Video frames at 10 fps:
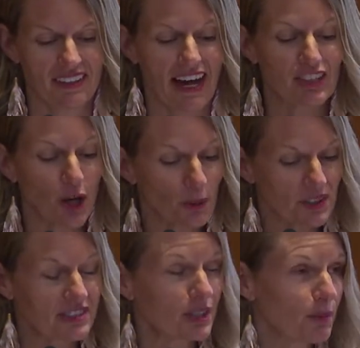I know
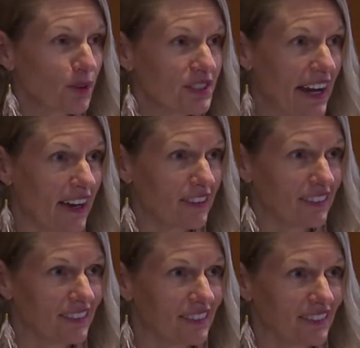we're still burnt out,
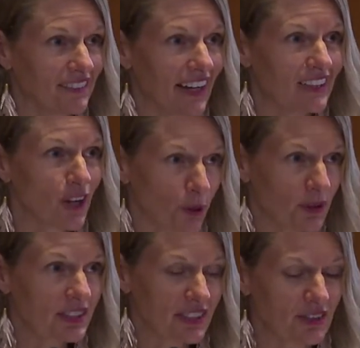I know
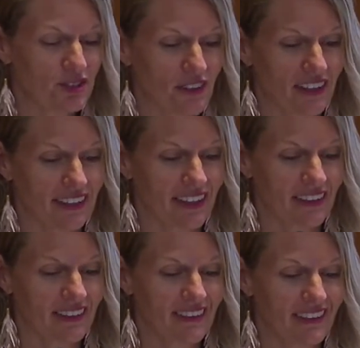we're still
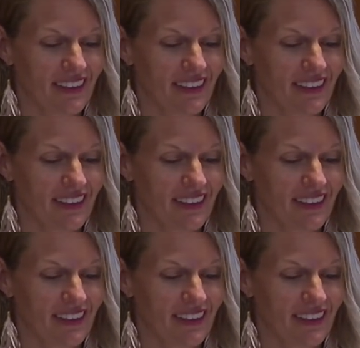struggling,